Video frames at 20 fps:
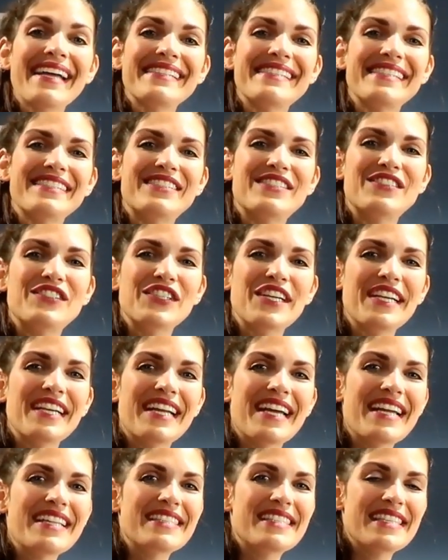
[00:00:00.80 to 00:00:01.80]
guys, it's
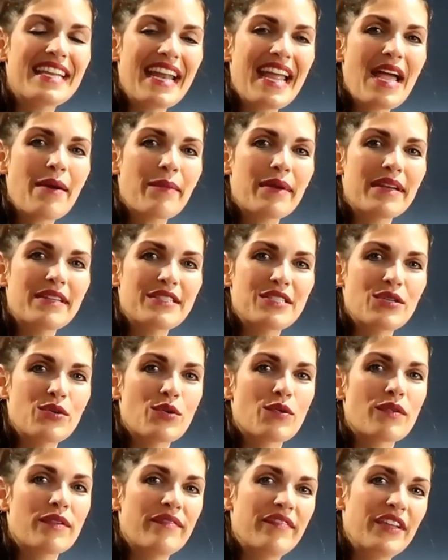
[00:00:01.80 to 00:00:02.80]
Gina, and today I'm going to do
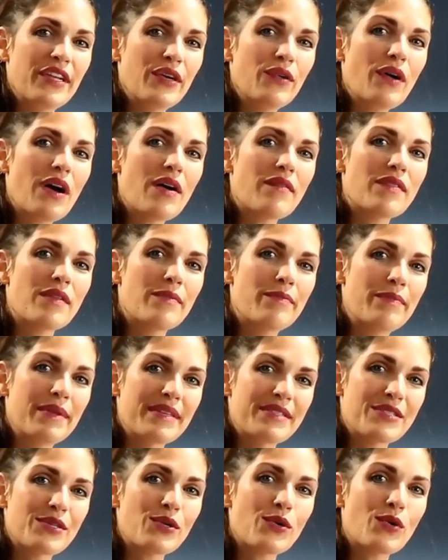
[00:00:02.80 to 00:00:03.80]
a review of the
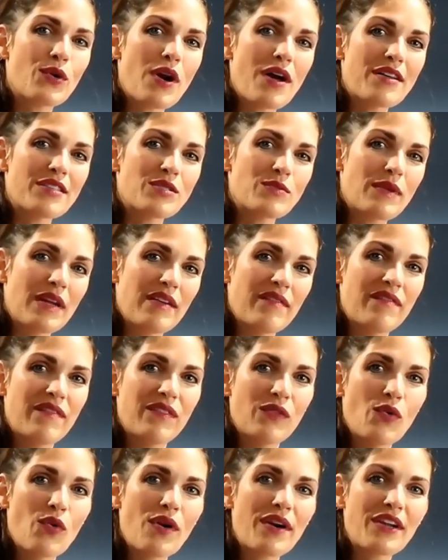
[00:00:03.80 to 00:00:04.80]
BISSELL CrossWave
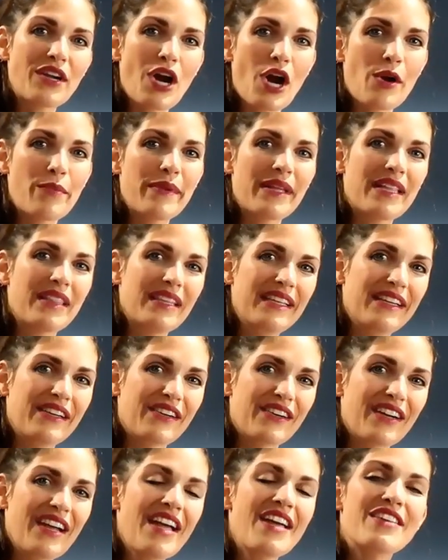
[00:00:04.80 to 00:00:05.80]
Floor and Carpet
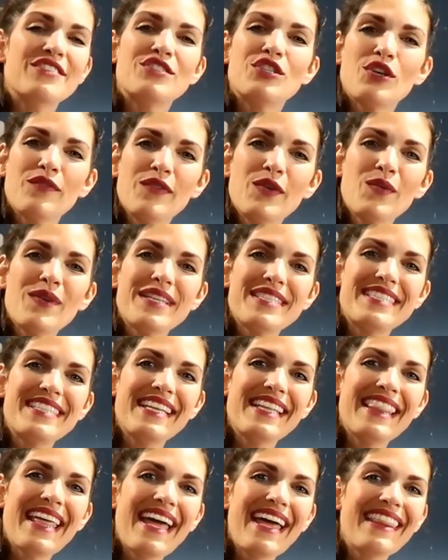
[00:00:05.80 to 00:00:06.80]
Cleaner. So if you want to
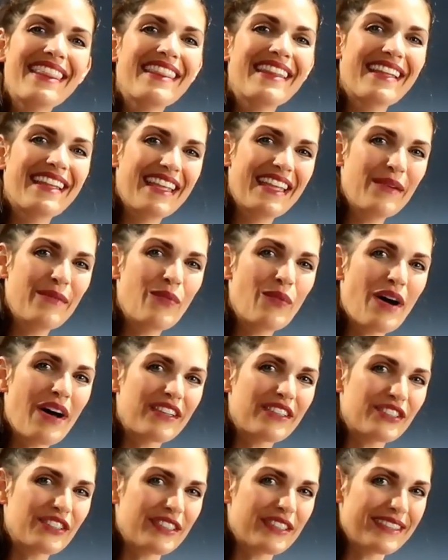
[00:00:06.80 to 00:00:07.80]
see that, then keep
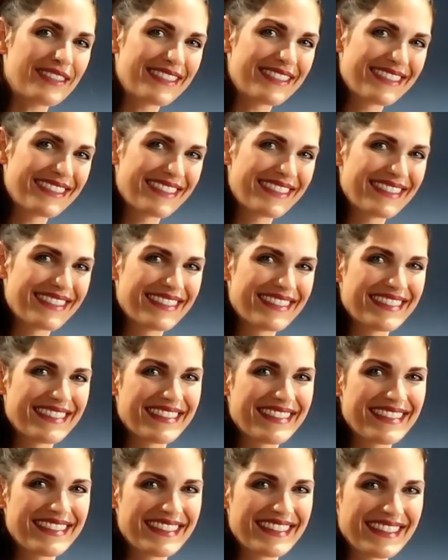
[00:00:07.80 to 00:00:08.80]
watching.
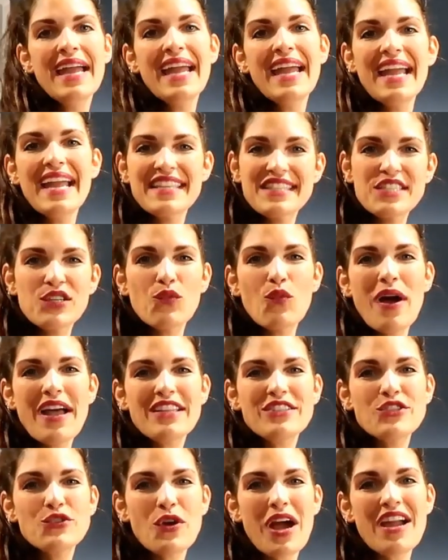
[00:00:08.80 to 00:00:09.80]
It's a
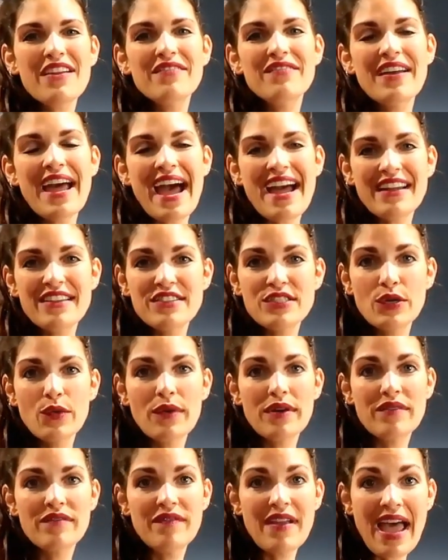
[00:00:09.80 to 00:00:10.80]
wet-dry vac,
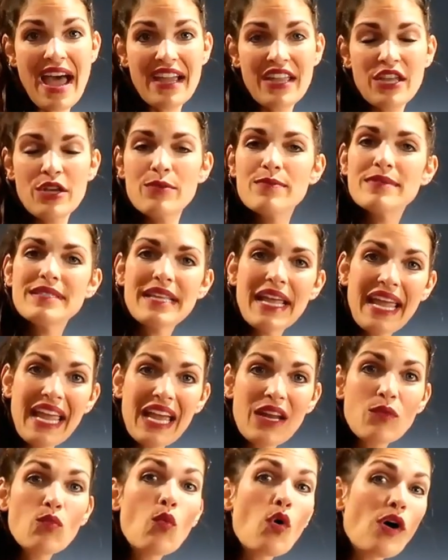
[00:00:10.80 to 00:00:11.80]
so it vacuums
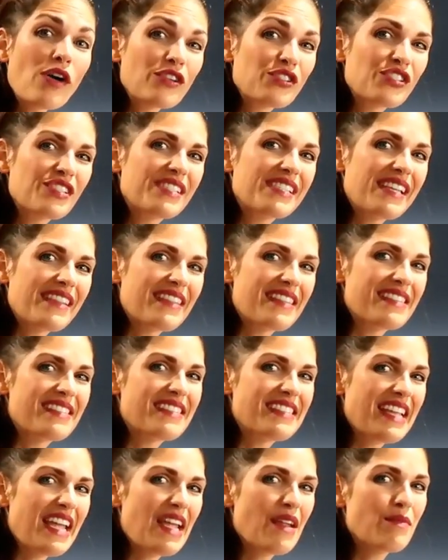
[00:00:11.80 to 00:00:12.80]
and washes at the
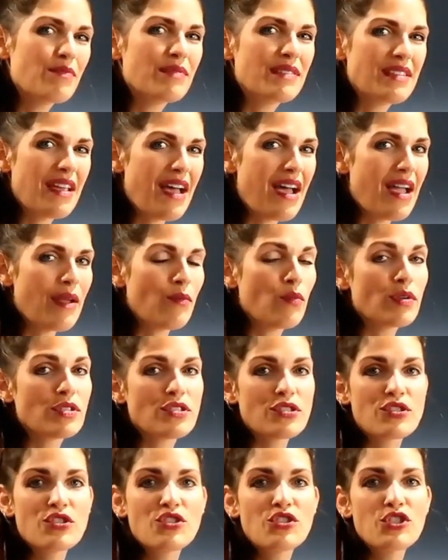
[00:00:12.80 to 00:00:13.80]
same time,
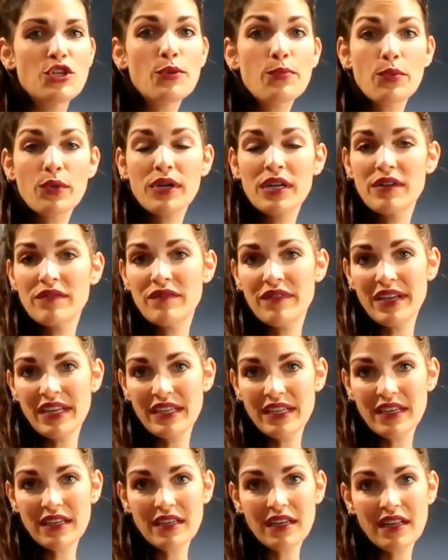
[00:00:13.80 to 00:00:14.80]
which is super
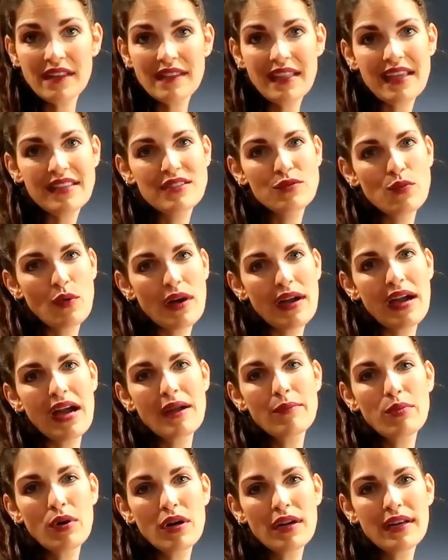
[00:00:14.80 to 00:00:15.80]
convenient, and that's why
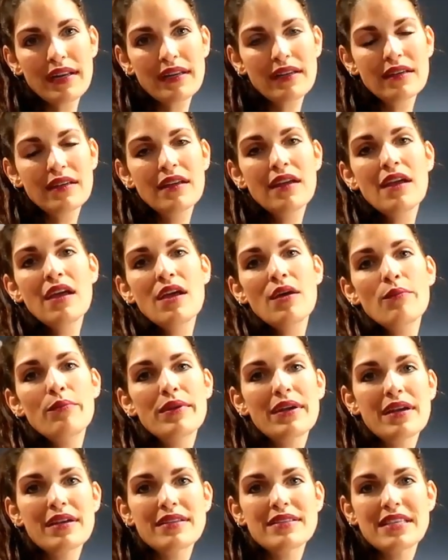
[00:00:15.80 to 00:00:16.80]
I bought it,
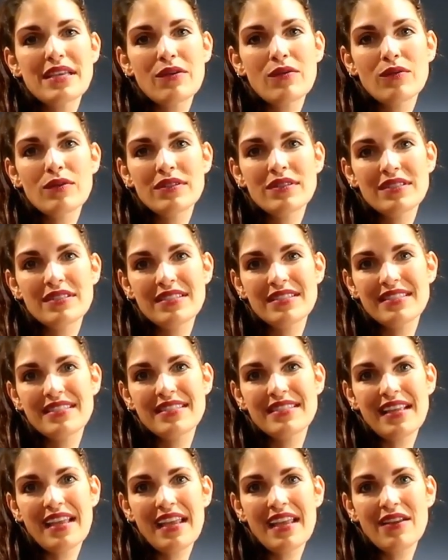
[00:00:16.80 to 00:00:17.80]
because I wanted to
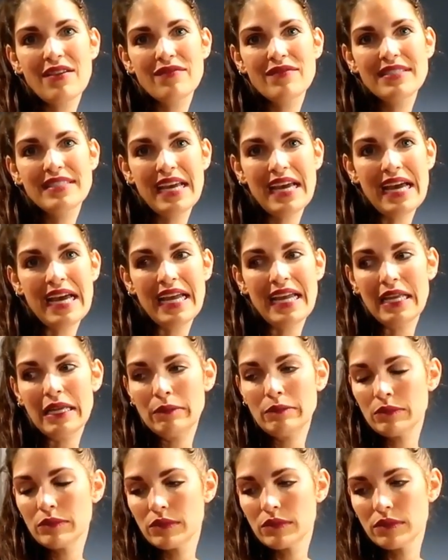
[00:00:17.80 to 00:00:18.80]
save time.
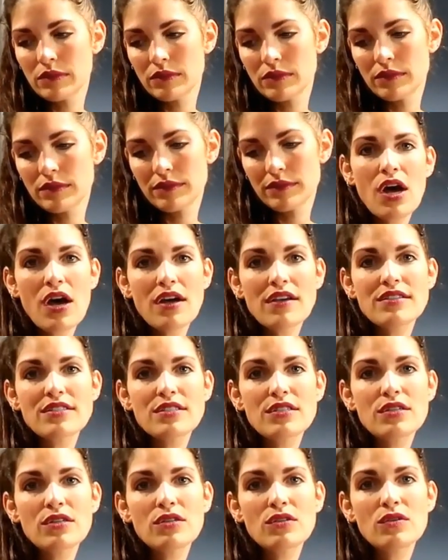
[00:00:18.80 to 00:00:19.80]
It's
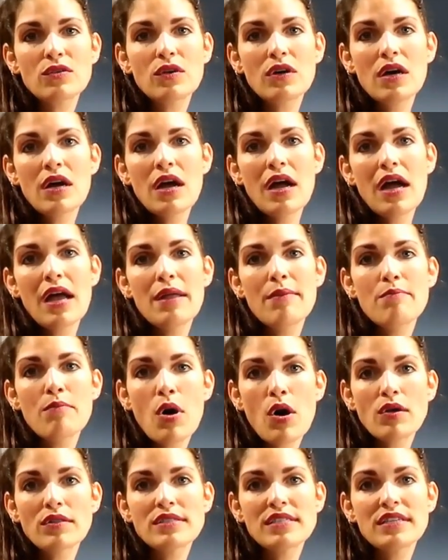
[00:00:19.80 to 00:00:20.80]
also a
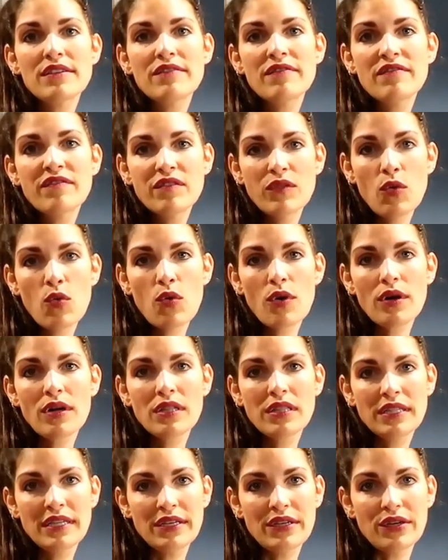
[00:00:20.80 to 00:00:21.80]

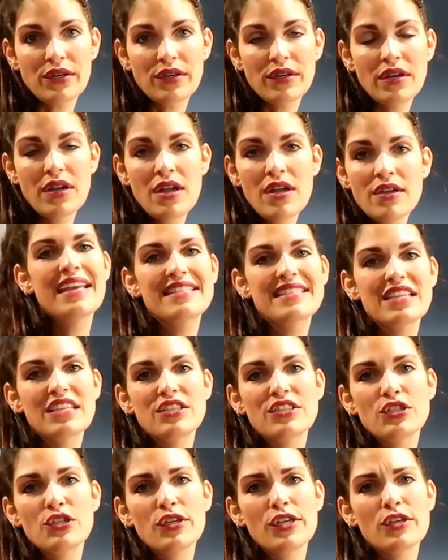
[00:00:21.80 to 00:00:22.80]
multi-floor cleaner. It's
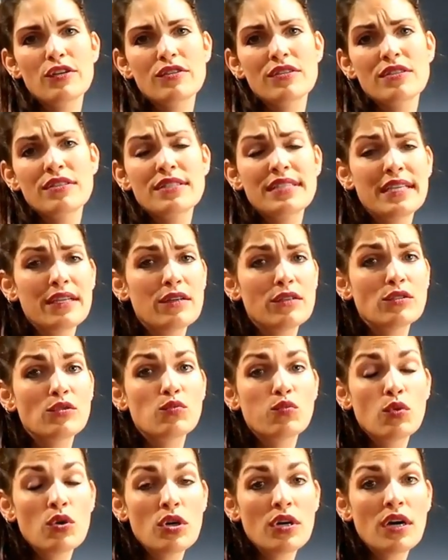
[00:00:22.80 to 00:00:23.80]
going to do your
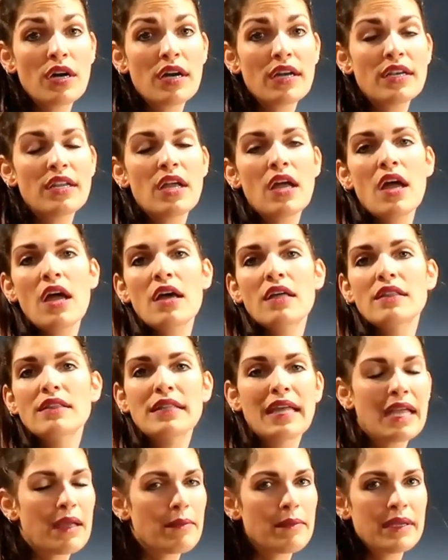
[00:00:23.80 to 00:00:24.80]
sealed wood,
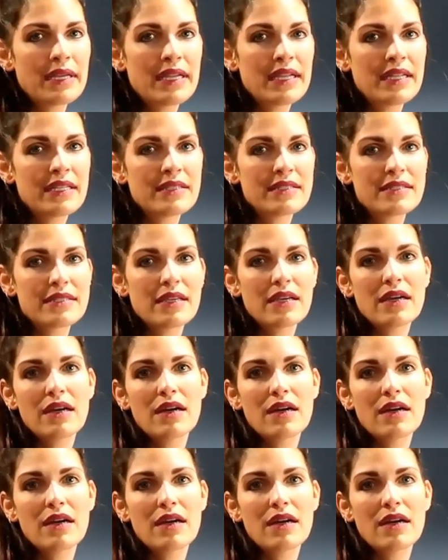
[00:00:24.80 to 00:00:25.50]
laminate,